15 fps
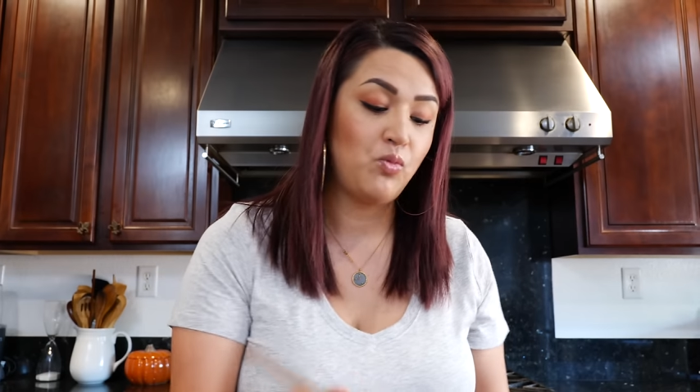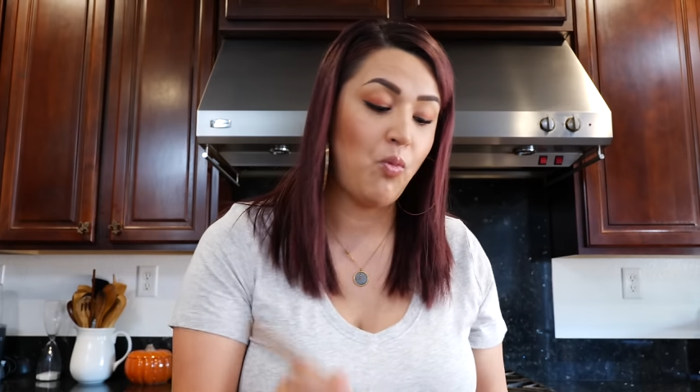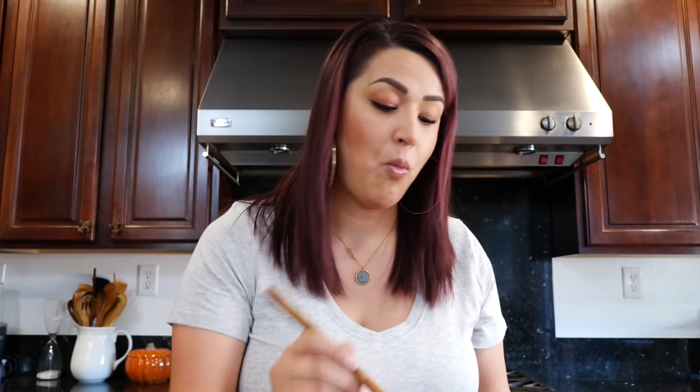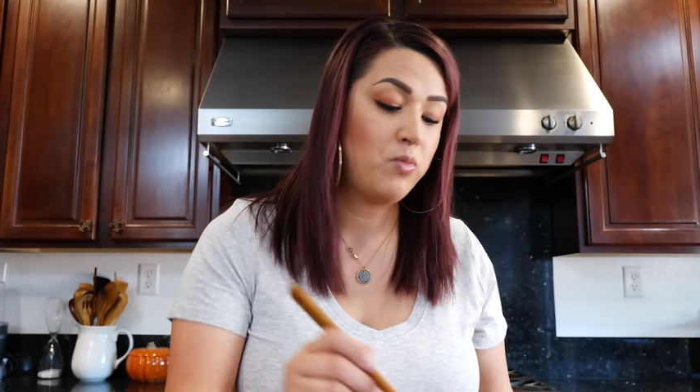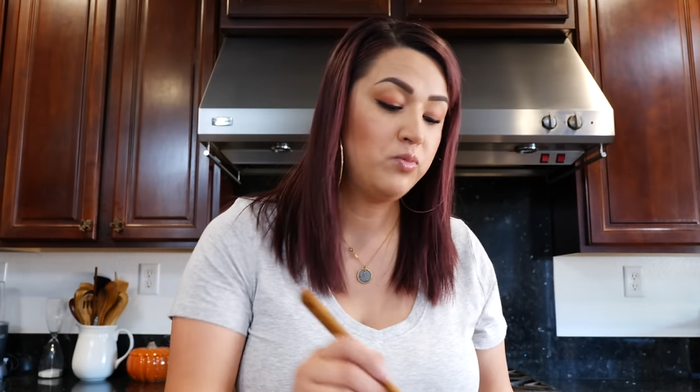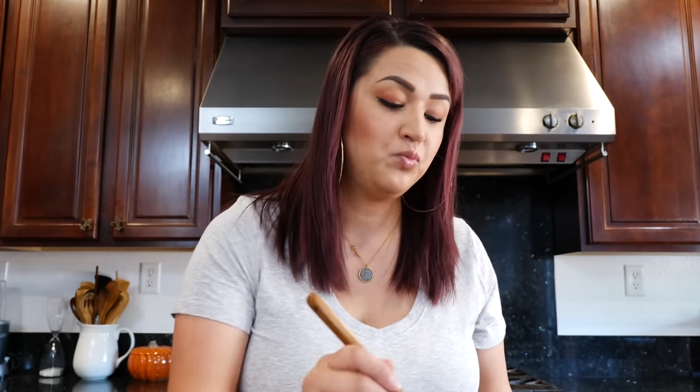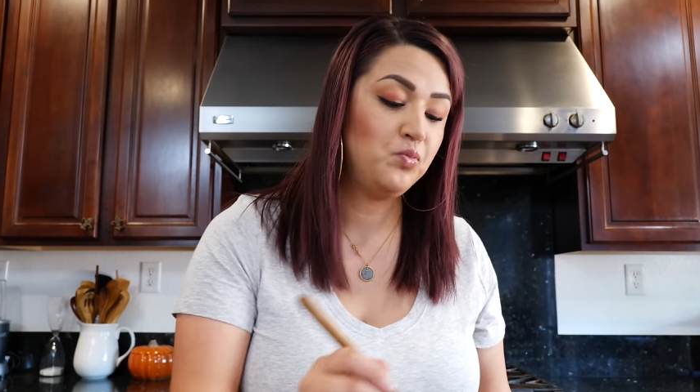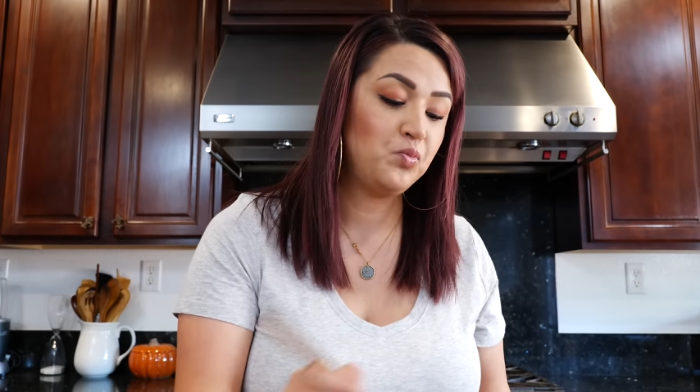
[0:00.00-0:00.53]
I'm
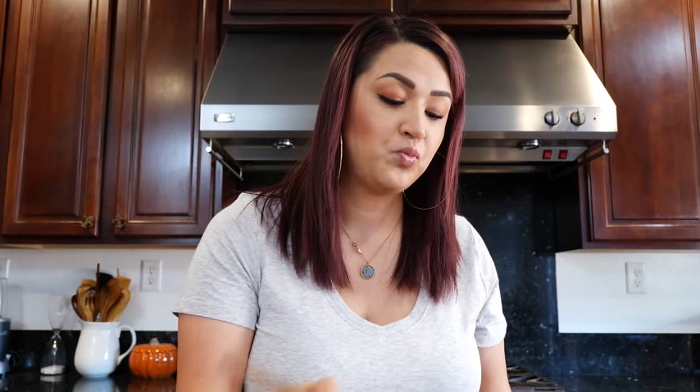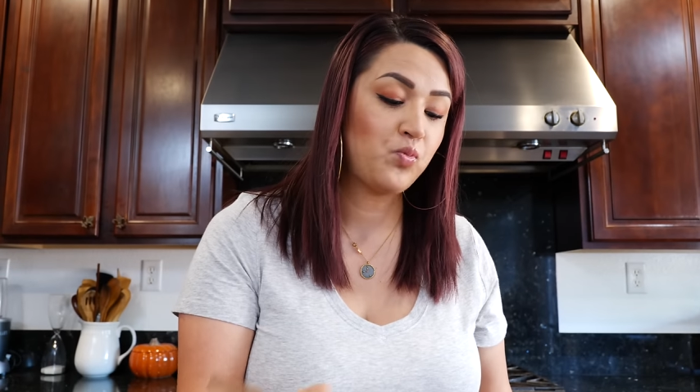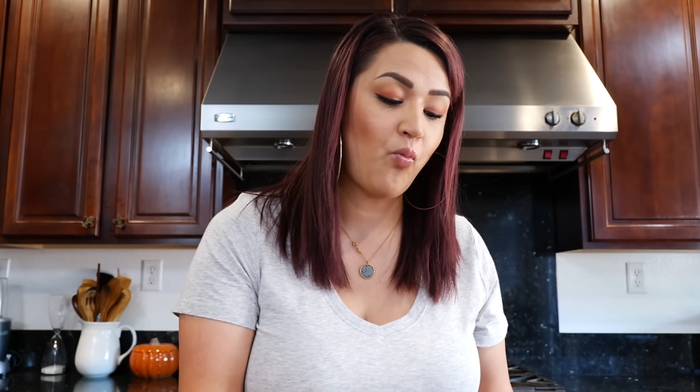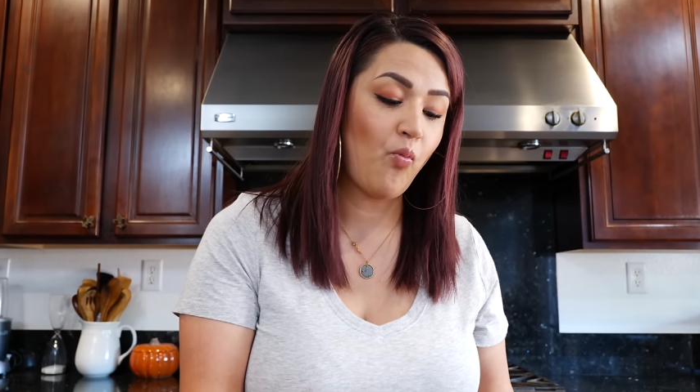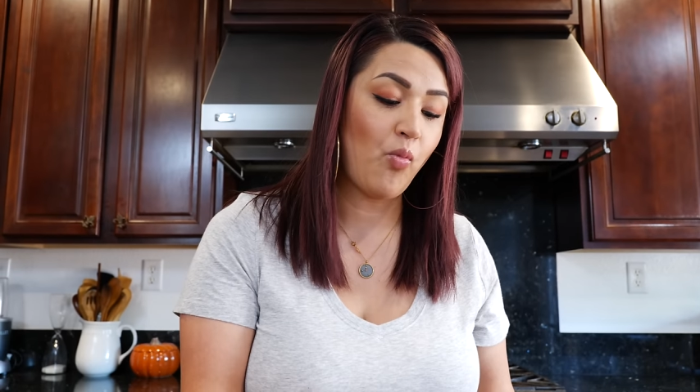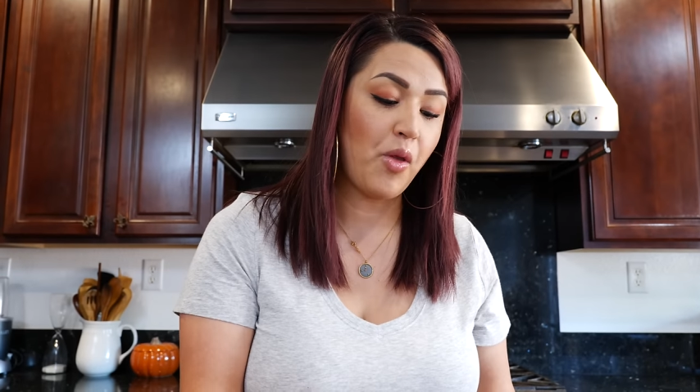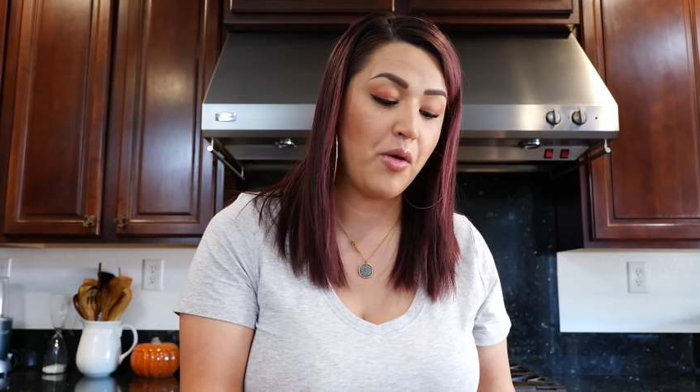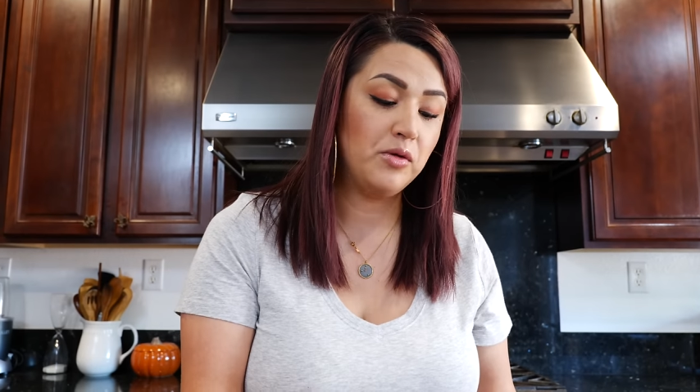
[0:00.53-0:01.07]
giving you that
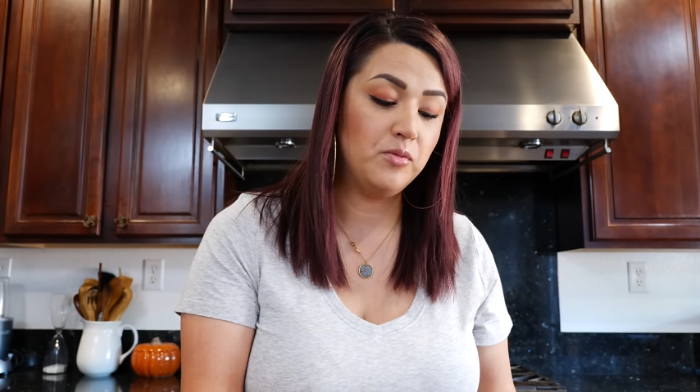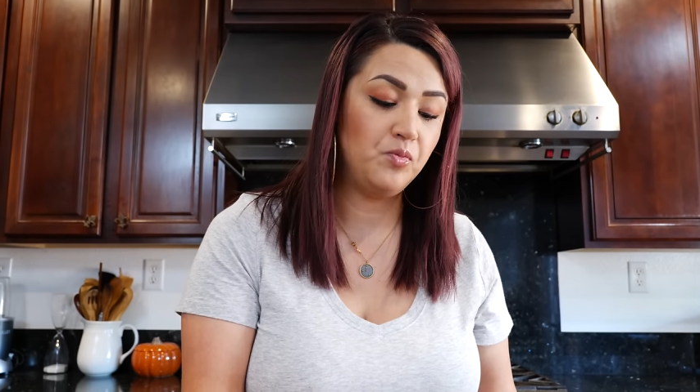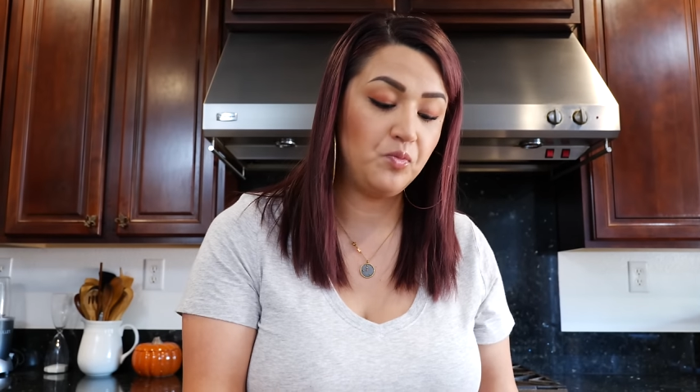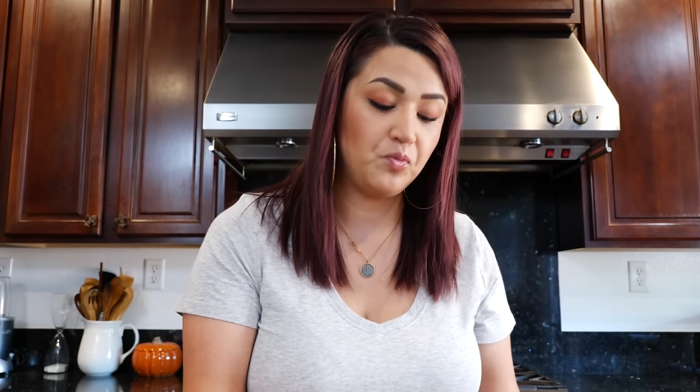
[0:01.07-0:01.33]
match.com